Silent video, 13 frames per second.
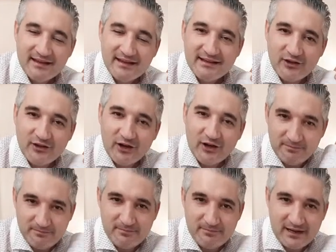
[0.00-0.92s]
So,
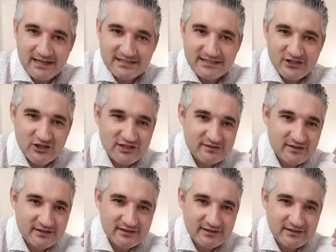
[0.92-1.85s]
please, I just
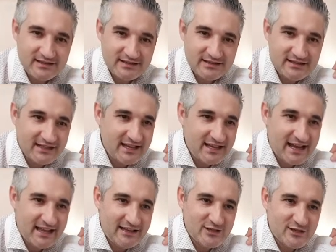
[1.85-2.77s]

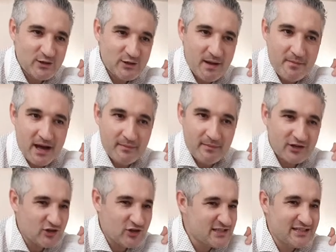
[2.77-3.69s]
dedicated this to my mom. I
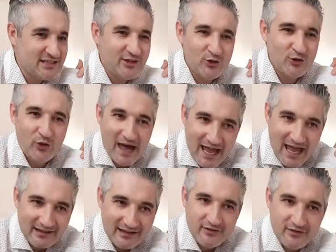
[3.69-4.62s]
just need you to like
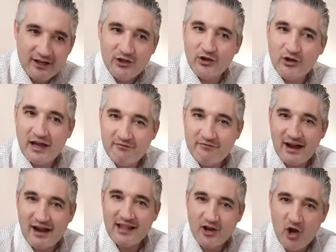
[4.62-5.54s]
the video and
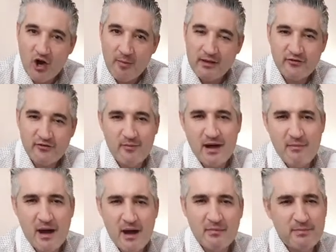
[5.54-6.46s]
write a comment for my
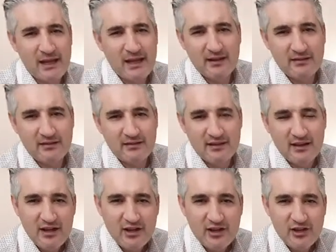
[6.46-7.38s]
mom, please.
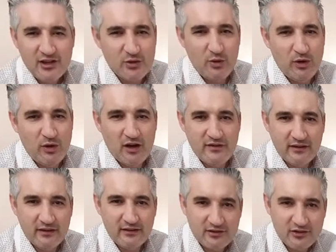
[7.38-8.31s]
She will love
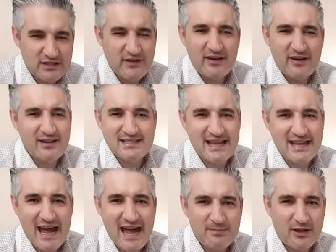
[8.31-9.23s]
this. She's very
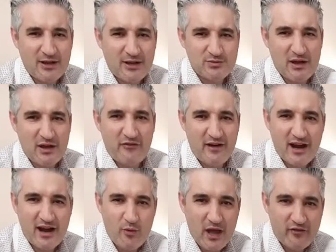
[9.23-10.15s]
sad because we are far
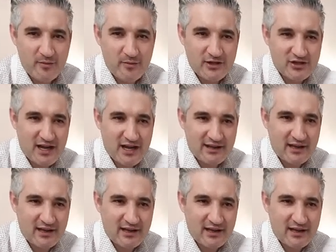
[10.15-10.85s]
away from each other.